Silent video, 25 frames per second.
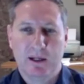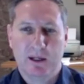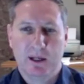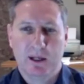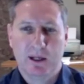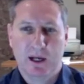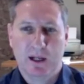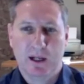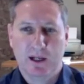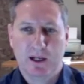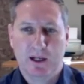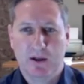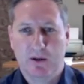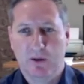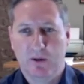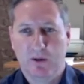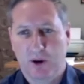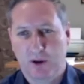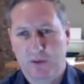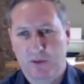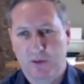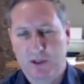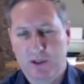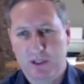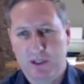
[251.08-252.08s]
And then
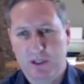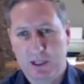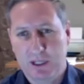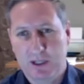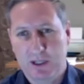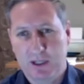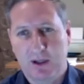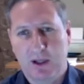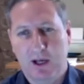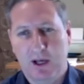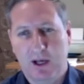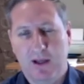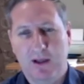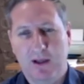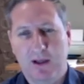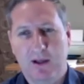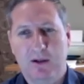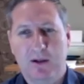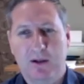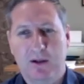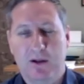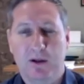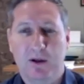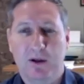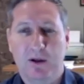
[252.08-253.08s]
obviously the
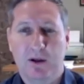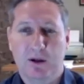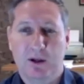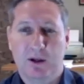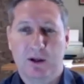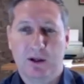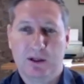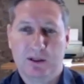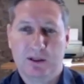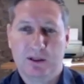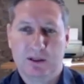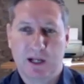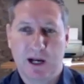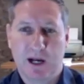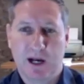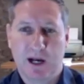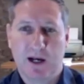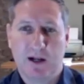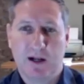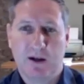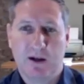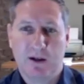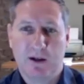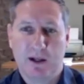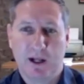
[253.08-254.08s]
other
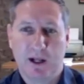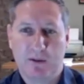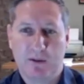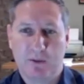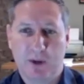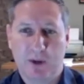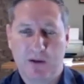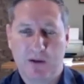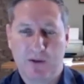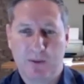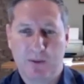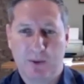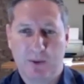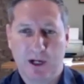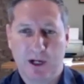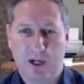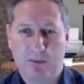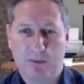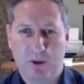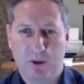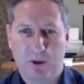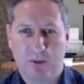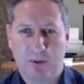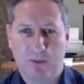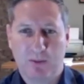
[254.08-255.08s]
sign that we have a price
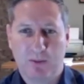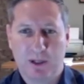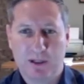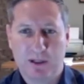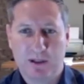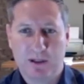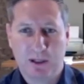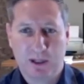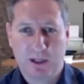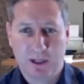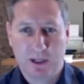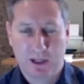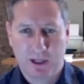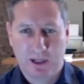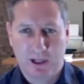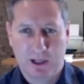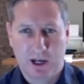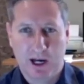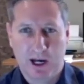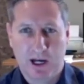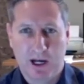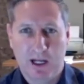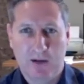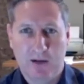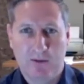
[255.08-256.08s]
problem is
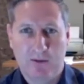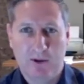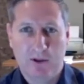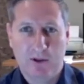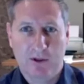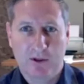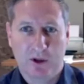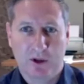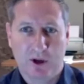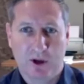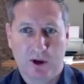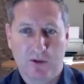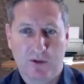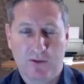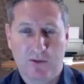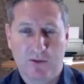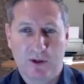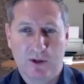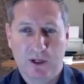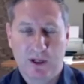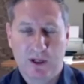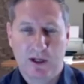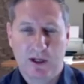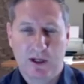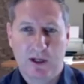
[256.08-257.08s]
high levels of
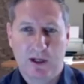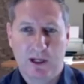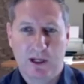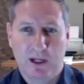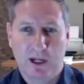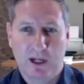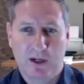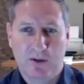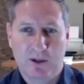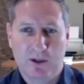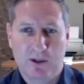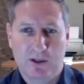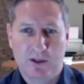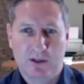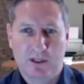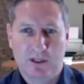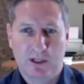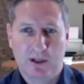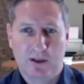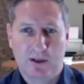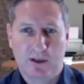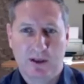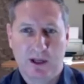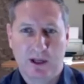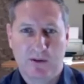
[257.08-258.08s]
electricity
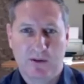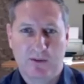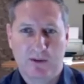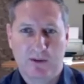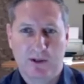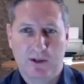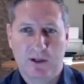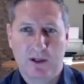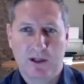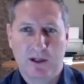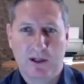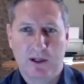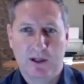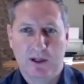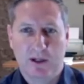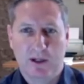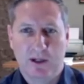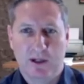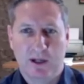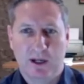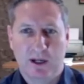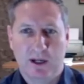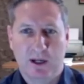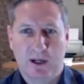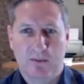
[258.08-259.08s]
theft,
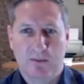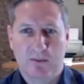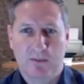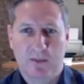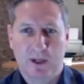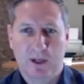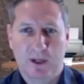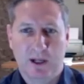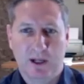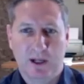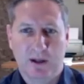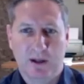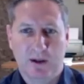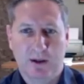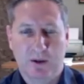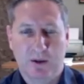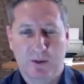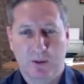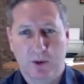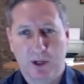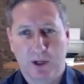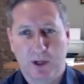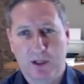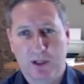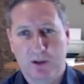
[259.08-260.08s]
and
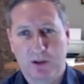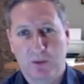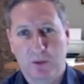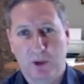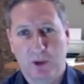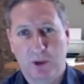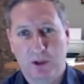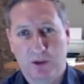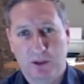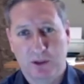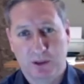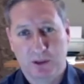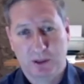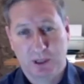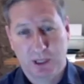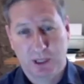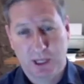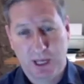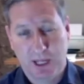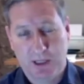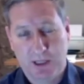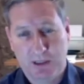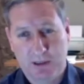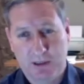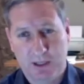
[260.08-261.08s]
which
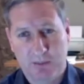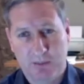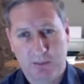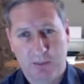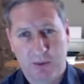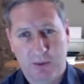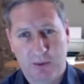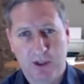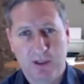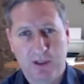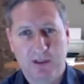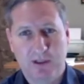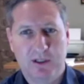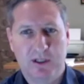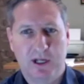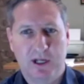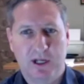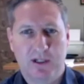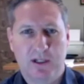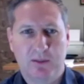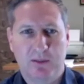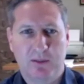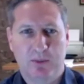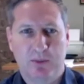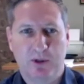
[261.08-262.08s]
at some points is
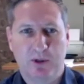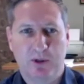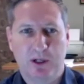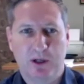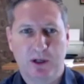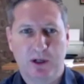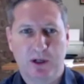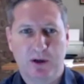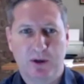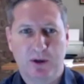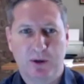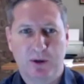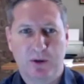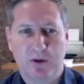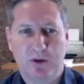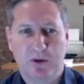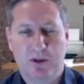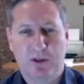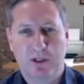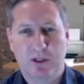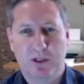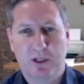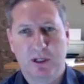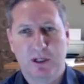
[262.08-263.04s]
actually putting huge